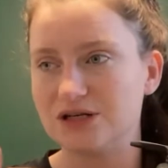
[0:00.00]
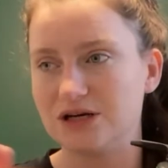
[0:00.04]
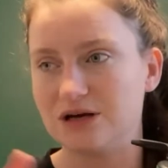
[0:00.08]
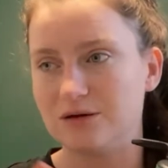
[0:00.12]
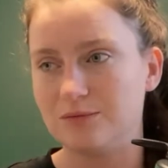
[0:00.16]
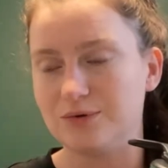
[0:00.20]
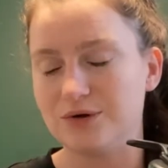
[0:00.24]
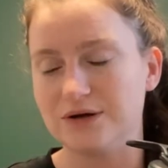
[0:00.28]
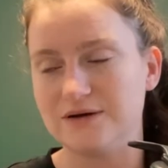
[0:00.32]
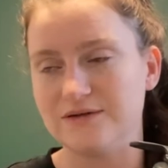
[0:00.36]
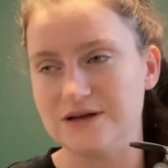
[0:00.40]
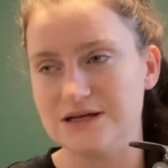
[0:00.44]
in a
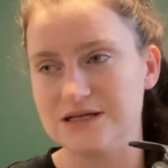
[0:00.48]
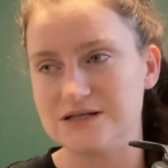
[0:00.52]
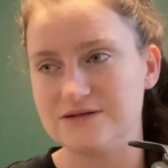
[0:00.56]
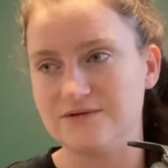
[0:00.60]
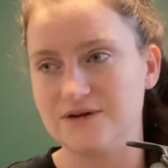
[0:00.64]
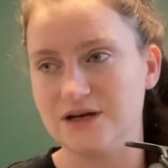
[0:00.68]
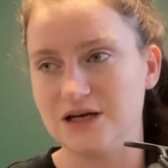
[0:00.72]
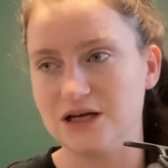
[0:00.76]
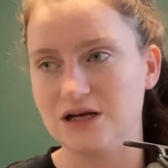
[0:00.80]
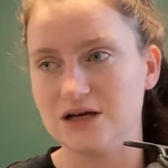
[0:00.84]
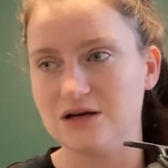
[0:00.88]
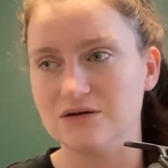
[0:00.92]
previous
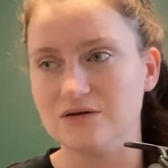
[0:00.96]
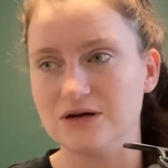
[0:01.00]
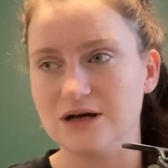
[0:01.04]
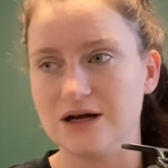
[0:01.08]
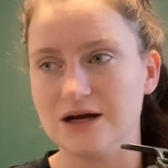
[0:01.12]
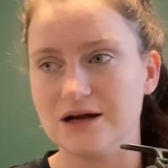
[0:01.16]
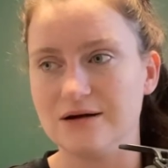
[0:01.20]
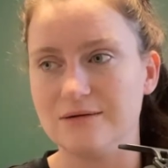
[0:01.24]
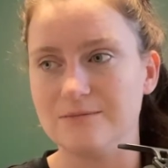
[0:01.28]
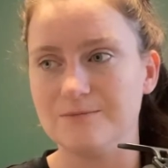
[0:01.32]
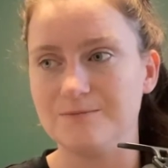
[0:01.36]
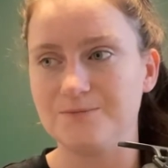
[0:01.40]
video,
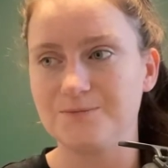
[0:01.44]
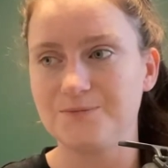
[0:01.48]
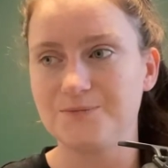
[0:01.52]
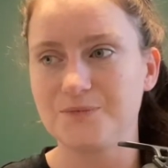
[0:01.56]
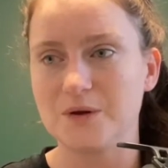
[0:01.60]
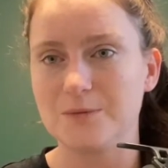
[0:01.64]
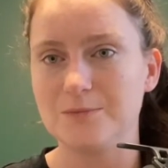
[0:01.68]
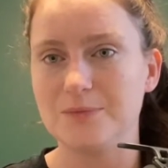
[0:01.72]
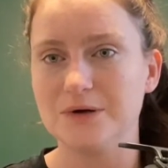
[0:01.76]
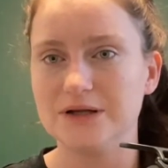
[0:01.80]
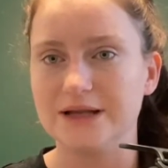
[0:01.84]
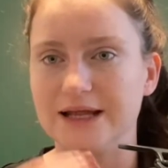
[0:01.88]

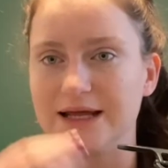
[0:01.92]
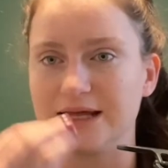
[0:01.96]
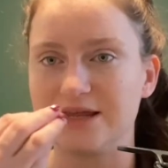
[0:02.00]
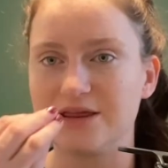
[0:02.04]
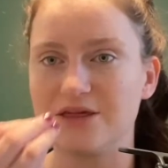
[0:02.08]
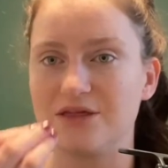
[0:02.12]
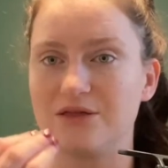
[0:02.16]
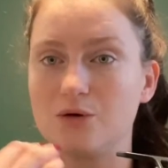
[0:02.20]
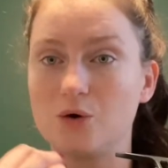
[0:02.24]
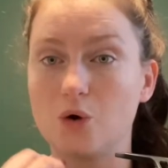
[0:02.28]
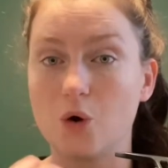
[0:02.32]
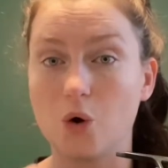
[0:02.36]
but like
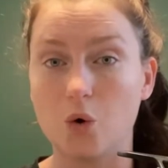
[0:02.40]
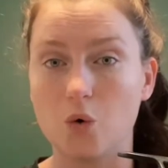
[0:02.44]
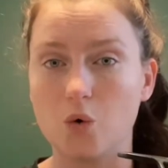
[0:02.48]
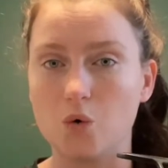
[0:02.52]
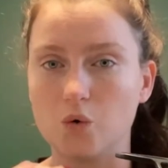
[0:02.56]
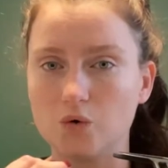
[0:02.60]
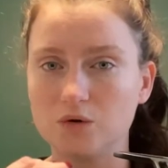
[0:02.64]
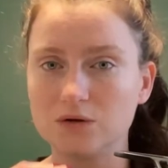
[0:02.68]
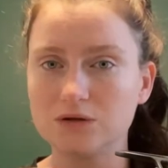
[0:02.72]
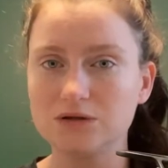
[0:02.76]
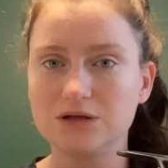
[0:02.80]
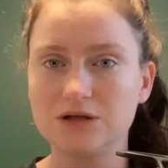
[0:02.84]

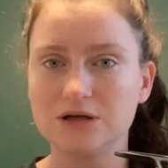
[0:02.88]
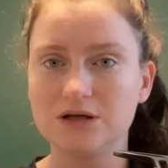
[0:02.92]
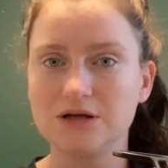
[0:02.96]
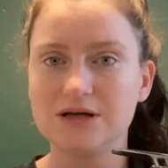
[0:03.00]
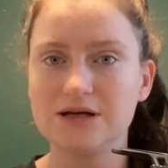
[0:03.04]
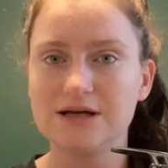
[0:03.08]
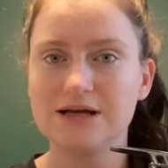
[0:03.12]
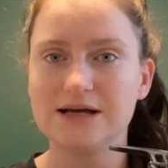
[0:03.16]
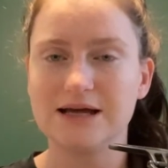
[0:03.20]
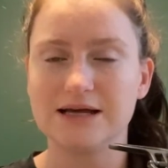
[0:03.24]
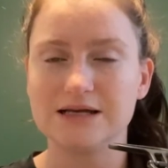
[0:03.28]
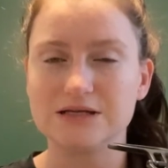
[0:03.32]
cold
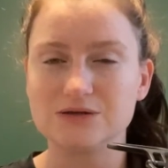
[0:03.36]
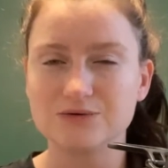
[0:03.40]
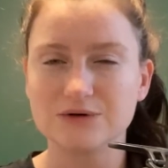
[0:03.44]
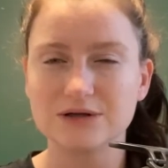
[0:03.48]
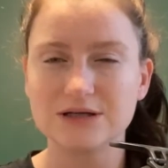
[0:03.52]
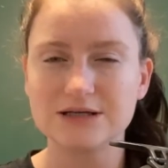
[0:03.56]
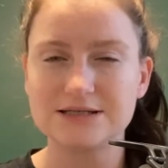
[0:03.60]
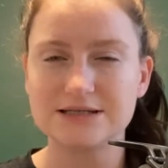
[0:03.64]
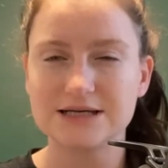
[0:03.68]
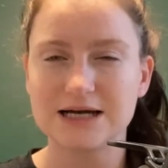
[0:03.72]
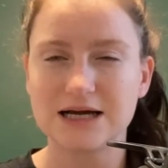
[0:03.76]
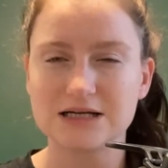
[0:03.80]
is
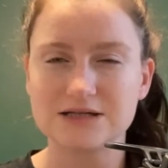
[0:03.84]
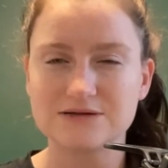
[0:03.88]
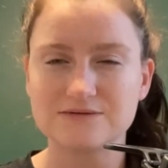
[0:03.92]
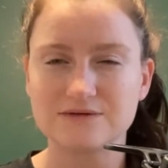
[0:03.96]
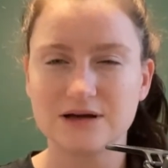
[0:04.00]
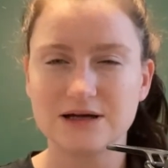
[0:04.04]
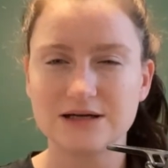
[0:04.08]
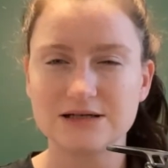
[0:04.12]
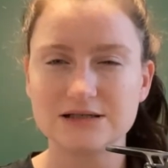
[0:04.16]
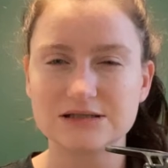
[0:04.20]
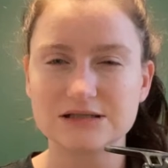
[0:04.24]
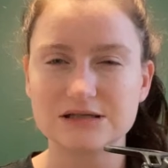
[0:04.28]
really
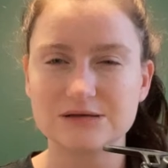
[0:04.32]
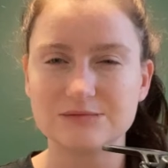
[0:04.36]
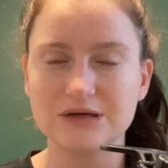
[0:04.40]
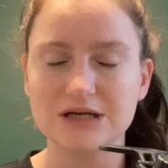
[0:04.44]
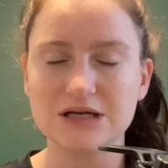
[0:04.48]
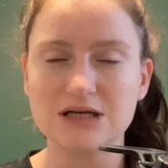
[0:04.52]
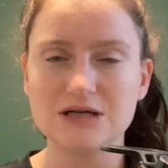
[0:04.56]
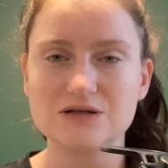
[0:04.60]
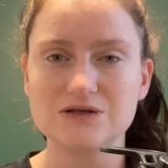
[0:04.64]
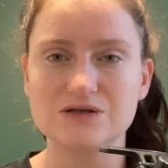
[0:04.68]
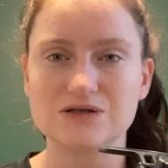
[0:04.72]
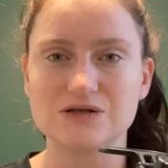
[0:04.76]
satisfying to
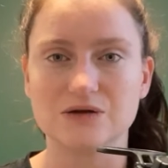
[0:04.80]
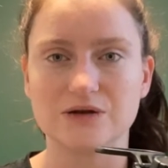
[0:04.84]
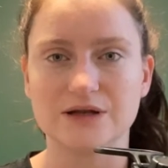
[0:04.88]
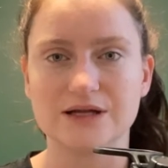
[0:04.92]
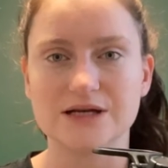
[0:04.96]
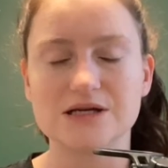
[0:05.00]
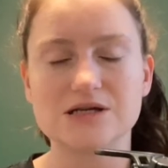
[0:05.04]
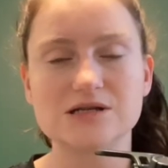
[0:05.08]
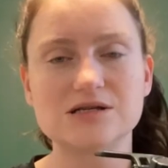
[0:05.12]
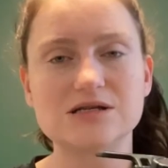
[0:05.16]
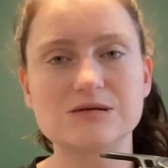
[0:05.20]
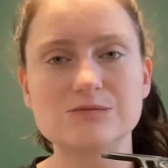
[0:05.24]
me. So
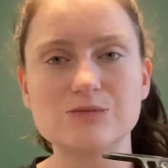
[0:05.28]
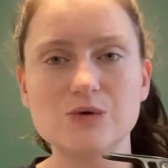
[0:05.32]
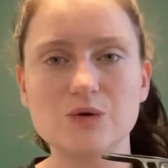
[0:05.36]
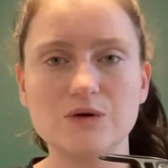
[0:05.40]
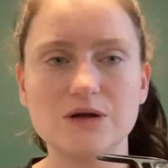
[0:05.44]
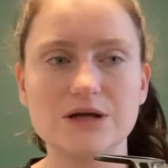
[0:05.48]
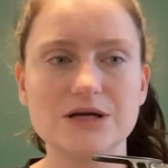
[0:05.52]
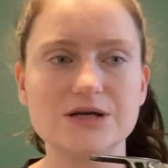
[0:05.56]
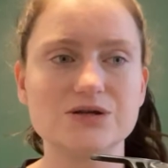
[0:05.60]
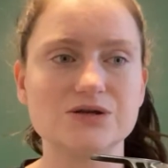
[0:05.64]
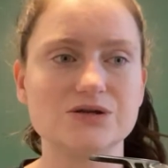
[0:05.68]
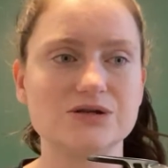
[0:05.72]
like
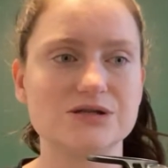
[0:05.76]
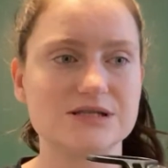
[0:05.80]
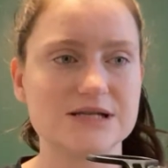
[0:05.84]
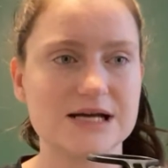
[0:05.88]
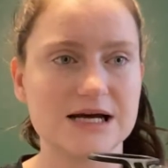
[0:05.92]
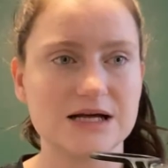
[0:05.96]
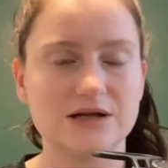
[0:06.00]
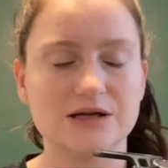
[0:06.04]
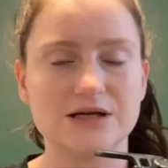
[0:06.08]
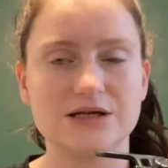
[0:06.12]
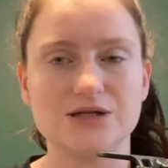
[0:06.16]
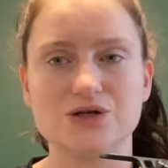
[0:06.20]
smoothies or
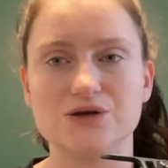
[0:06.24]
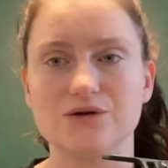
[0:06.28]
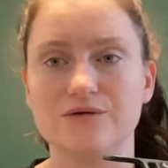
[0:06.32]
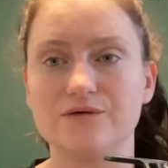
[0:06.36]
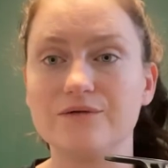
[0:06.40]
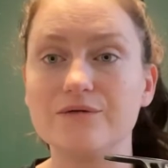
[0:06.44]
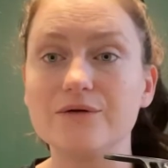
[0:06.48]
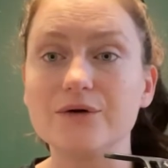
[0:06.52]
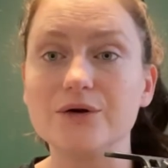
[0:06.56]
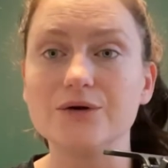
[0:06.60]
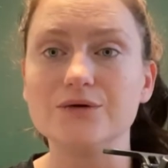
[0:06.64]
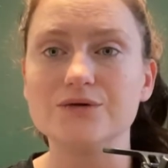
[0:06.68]
salads or
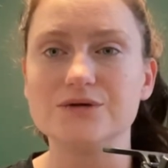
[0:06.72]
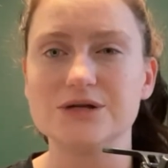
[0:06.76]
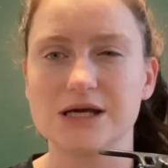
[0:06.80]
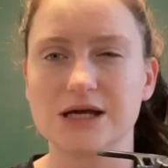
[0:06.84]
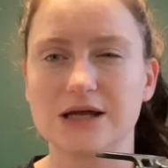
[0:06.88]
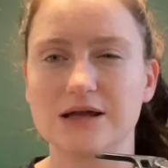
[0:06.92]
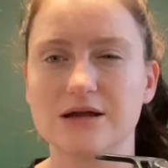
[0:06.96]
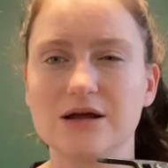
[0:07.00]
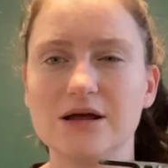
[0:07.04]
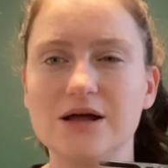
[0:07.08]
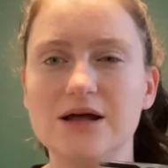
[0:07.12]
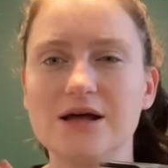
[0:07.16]
fruit,
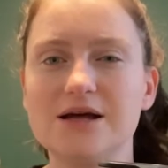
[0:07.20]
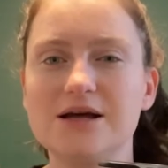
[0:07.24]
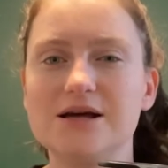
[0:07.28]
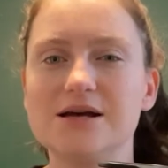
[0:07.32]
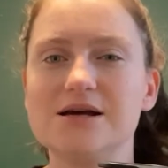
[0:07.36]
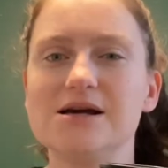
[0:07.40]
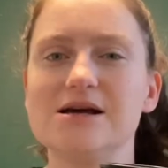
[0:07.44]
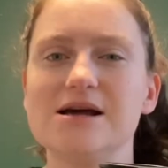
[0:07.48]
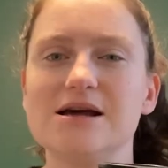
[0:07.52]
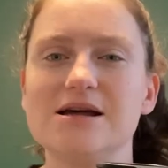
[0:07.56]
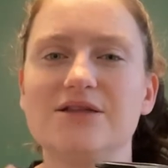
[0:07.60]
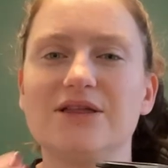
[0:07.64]
like
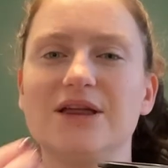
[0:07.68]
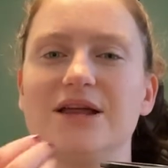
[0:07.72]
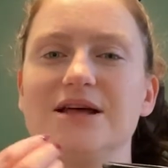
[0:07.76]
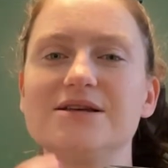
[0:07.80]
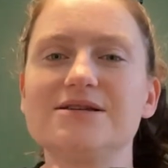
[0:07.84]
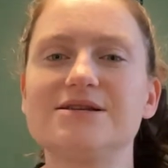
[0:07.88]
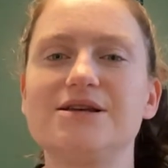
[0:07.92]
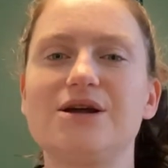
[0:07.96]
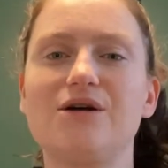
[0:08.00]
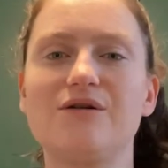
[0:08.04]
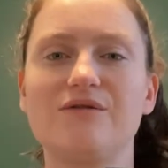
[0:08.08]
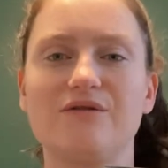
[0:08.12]

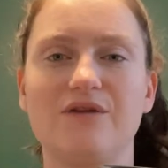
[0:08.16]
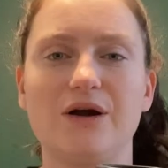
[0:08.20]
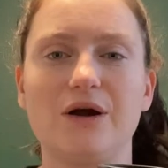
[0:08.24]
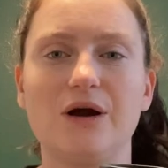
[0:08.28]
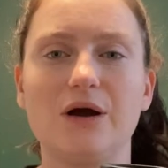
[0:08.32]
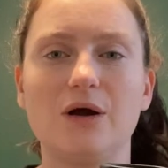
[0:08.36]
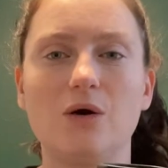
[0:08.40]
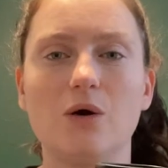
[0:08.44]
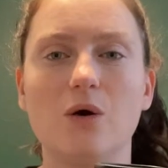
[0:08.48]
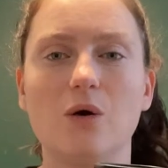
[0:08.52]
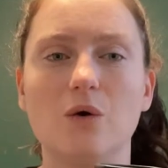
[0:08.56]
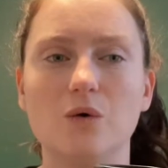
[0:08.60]
things that are
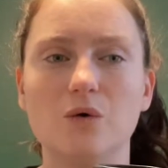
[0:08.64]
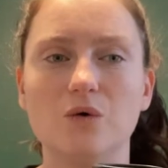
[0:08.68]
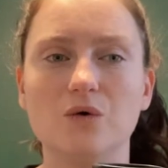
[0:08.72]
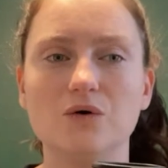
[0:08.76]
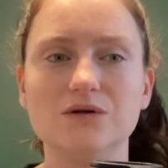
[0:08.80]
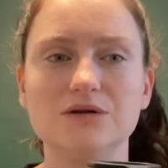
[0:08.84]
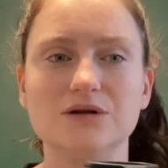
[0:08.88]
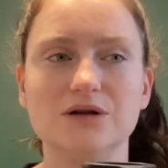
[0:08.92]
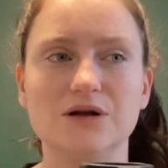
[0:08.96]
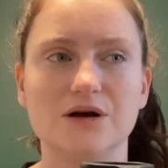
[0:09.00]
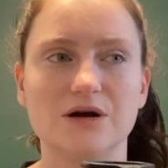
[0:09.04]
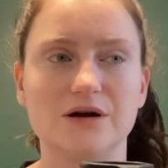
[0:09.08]
very
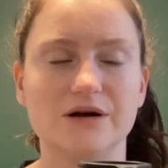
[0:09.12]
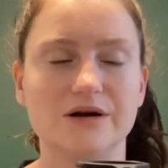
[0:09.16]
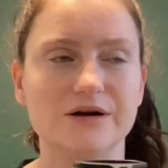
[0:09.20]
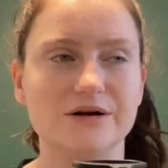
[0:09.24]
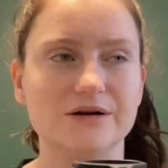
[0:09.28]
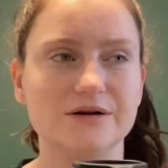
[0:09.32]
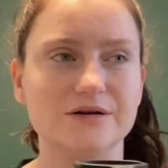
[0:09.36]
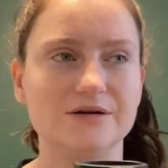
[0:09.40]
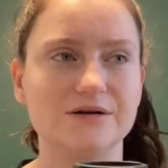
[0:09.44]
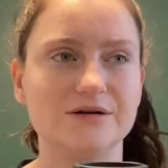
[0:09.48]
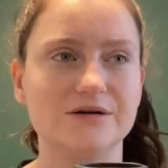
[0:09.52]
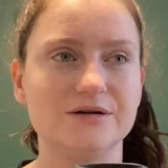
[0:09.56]
cold
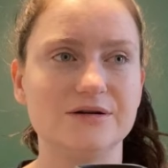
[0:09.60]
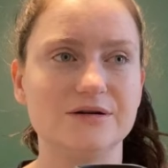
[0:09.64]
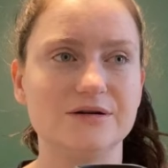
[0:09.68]
are